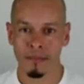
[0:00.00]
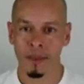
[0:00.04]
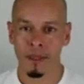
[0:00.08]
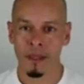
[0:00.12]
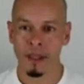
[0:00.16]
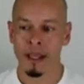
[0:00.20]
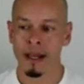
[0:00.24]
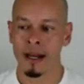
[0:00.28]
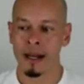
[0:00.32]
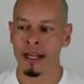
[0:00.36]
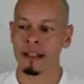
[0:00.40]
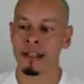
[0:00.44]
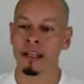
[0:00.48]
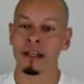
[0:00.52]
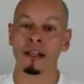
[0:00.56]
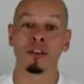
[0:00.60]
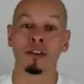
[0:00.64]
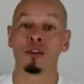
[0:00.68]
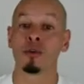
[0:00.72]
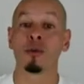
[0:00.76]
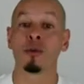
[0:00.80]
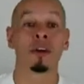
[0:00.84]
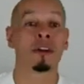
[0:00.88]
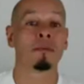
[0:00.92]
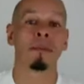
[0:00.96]
and I didn't
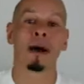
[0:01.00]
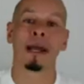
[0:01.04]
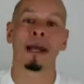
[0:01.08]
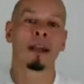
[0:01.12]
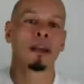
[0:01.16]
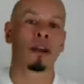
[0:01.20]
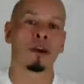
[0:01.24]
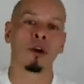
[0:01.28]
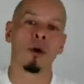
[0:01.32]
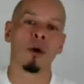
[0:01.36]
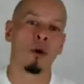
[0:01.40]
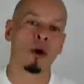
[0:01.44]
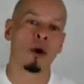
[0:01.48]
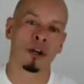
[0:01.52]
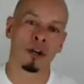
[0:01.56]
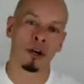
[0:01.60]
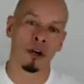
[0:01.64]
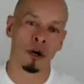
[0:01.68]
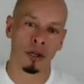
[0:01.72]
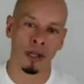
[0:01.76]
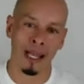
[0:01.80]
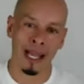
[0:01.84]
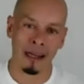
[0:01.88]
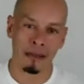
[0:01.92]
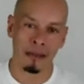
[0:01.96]
do it by going
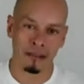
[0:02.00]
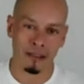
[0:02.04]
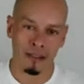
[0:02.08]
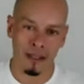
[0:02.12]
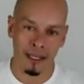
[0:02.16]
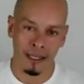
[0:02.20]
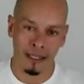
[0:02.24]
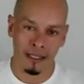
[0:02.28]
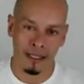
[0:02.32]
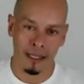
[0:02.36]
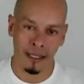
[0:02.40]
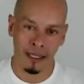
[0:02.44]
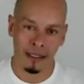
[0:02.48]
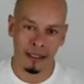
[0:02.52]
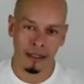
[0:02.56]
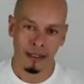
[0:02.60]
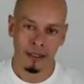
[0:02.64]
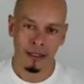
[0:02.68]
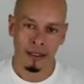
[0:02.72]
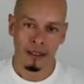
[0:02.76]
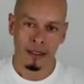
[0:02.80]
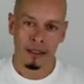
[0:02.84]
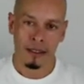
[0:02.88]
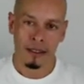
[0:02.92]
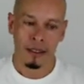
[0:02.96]
all out like that.
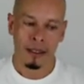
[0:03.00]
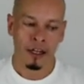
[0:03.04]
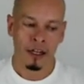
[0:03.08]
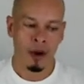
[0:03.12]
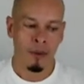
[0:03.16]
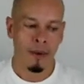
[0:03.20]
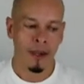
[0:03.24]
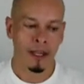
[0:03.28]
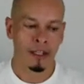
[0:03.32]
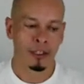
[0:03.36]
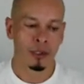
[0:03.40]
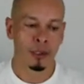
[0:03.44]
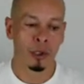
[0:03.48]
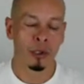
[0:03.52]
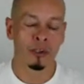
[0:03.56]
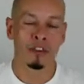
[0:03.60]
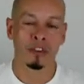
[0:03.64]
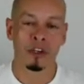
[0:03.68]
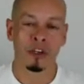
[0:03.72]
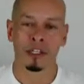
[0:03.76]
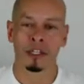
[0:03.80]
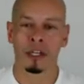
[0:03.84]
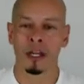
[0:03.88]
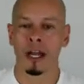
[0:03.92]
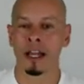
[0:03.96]
My drill
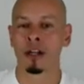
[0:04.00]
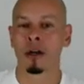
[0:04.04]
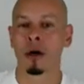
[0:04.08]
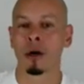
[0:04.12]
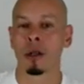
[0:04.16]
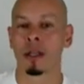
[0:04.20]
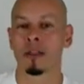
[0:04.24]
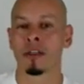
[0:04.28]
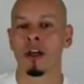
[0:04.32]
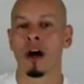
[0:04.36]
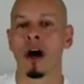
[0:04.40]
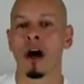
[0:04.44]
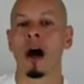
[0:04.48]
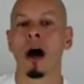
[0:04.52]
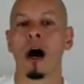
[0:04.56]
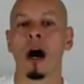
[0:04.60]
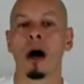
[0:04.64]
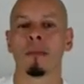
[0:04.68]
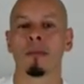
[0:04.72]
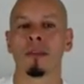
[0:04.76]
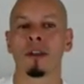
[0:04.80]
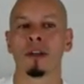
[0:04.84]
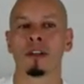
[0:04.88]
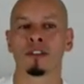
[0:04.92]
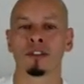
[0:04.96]
sergeant, I call it
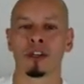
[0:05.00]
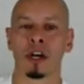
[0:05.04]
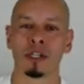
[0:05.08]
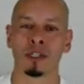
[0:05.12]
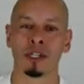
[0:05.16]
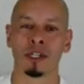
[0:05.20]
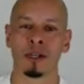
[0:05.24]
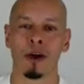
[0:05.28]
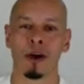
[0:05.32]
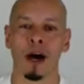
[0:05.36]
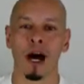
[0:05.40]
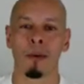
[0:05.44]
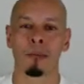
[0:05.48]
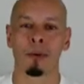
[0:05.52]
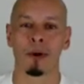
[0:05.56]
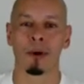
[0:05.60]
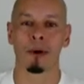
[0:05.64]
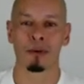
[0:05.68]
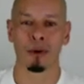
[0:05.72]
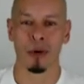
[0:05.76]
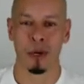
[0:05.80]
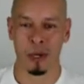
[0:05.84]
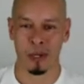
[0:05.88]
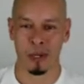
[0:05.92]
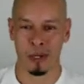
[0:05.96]
the Sergeant Hopper
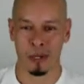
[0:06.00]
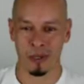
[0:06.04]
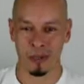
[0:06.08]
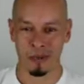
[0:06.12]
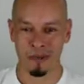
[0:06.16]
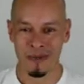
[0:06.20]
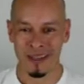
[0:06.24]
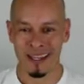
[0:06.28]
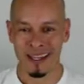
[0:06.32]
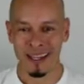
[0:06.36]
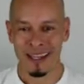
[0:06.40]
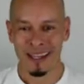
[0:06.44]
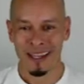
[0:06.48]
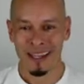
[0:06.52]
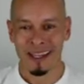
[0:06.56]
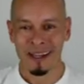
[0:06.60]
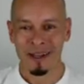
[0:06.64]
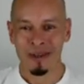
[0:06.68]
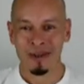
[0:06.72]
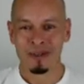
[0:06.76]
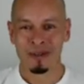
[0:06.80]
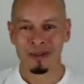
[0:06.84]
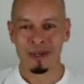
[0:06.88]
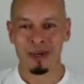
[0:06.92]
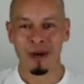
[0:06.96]
protocol.
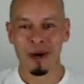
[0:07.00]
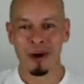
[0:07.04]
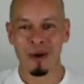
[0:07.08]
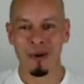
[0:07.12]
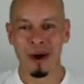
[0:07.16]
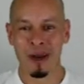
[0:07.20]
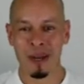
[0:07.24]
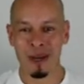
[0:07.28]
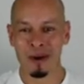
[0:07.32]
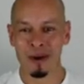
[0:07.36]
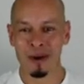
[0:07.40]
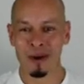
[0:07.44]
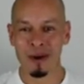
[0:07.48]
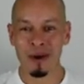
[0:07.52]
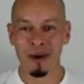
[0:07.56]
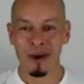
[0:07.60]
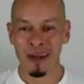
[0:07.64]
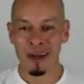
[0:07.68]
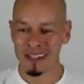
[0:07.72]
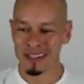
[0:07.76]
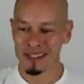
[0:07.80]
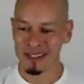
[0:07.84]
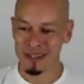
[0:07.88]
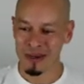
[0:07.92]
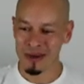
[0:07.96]
So what you do
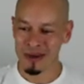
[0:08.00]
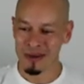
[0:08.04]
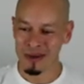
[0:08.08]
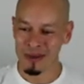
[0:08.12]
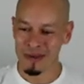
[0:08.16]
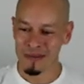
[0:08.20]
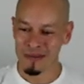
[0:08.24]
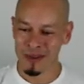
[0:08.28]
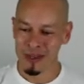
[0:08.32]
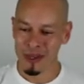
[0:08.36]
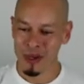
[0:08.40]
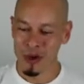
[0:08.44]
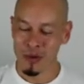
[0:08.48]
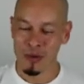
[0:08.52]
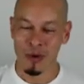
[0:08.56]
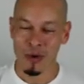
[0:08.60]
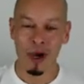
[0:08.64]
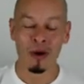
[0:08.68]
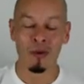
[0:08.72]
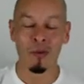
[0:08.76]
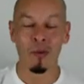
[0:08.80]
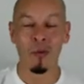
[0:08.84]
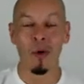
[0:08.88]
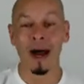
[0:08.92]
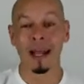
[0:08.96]
is you
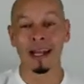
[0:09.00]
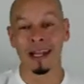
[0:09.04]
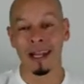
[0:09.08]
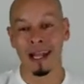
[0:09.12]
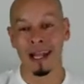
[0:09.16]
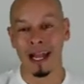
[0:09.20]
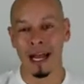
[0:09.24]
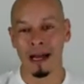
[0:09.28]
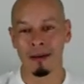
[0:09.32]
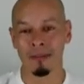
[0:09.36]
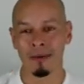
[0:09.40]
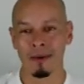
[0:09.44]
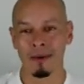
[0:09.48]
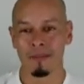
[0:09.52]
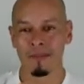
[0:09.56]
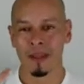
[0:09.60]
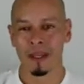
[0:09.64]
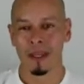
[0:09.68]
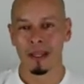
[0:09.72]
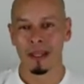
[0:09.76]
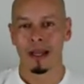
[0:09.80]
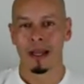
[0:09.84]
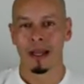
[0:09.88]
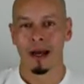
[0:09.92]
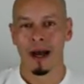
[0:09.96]
run one lap
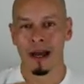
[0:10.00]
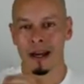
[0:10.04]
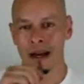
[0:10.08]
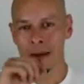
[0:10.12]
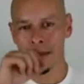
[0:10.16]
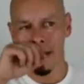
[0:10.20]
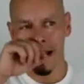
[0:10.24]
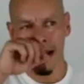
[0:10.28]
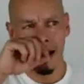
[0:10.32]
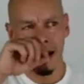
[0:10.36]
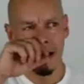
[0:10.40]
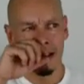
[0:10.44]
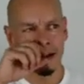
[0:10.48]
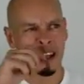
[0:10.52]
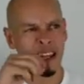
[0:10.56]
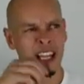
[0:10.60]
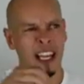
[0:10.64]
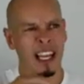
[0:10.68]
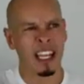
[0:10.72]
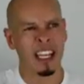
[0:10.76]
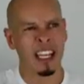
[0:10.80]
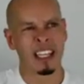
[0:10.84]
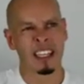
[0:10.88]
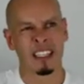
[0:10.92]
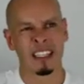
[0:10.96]
at about
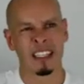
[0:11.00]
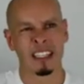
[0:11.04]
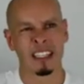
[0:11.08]
like